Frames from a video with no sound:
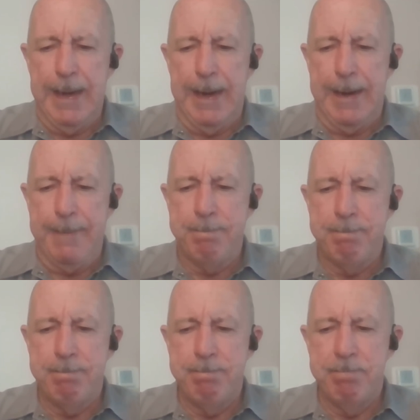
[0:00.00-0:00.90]

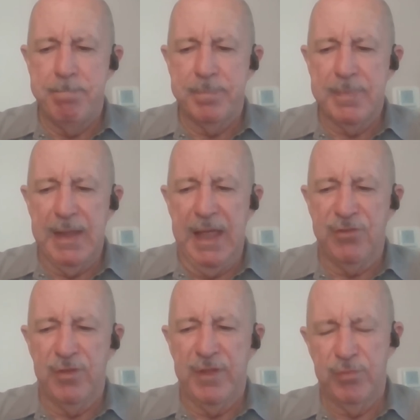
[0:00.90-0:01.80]

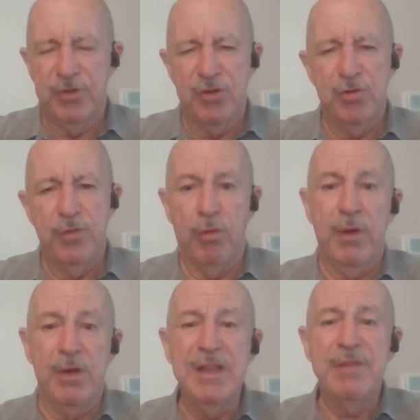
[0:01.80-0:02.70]
And so that's what you can do if you're
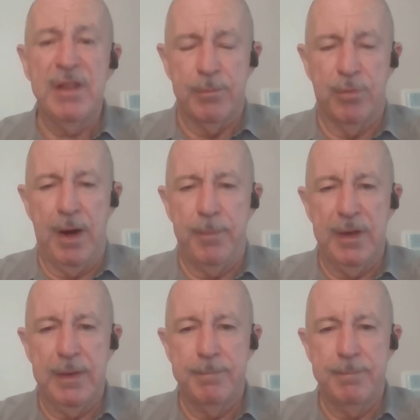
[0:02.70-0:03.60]
already living in the
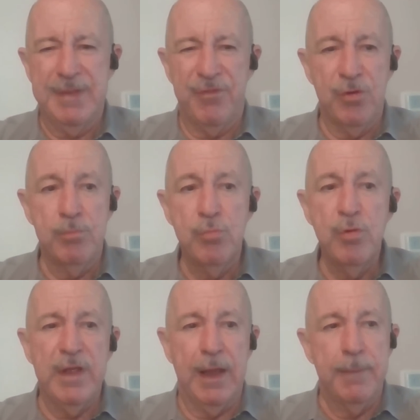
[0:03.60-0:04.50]
property. Now, if you're
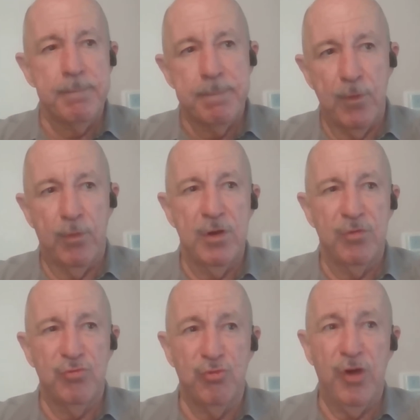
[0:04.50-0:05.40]
moving or
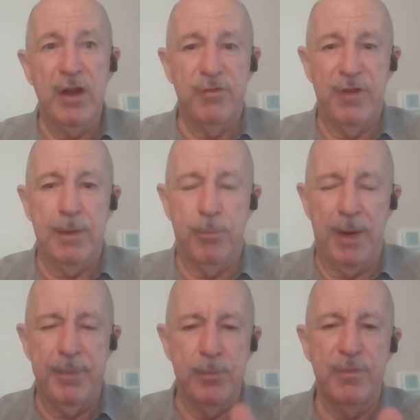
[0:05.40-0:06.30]
you're trying to find a
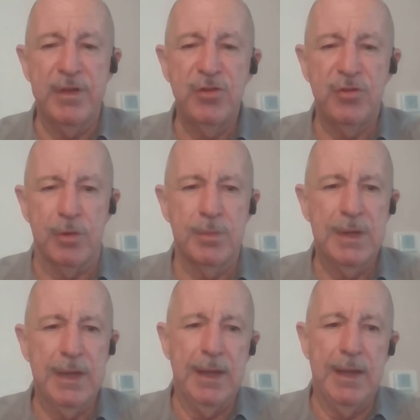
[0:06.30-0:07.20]
property to move into,
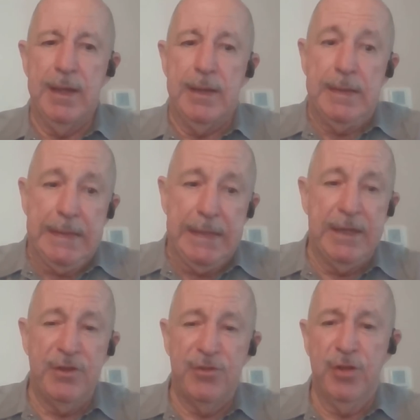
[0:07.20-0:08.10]

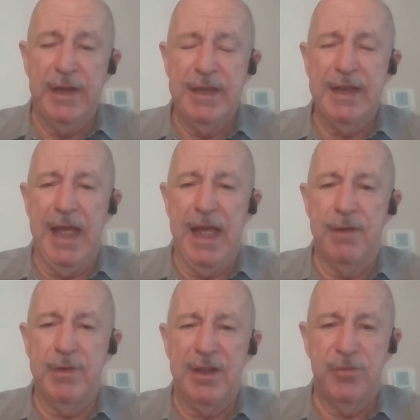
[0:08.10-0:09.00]
it is a good idea to
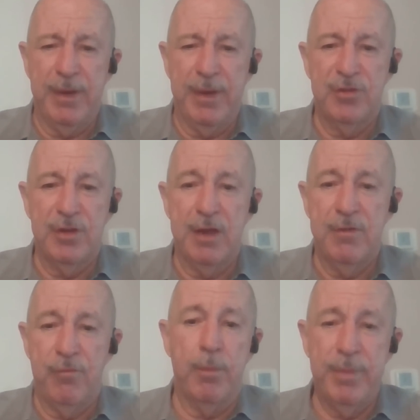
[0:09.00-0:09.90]
have an inspection
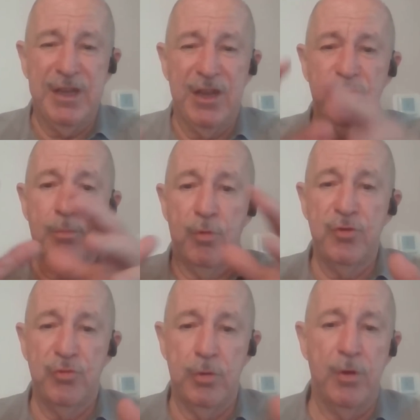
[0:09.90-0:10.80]
done for potential
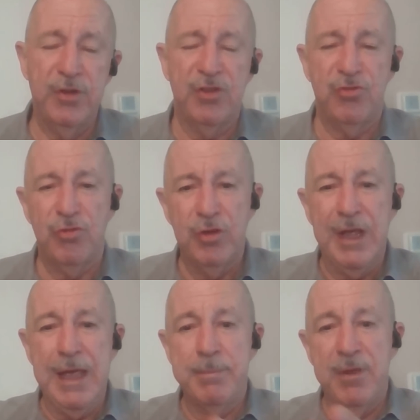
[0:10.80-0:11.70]
moisture or mold issues
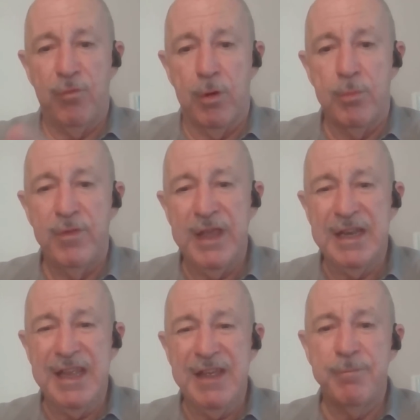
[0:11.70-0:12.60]
before moving
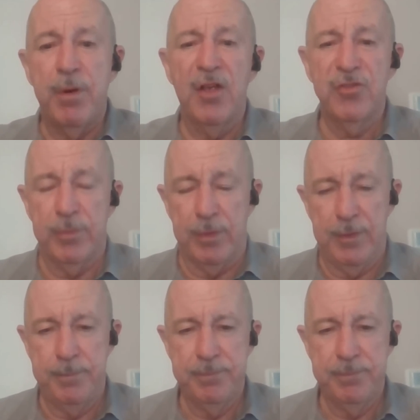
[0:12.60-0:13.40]
in, if possible.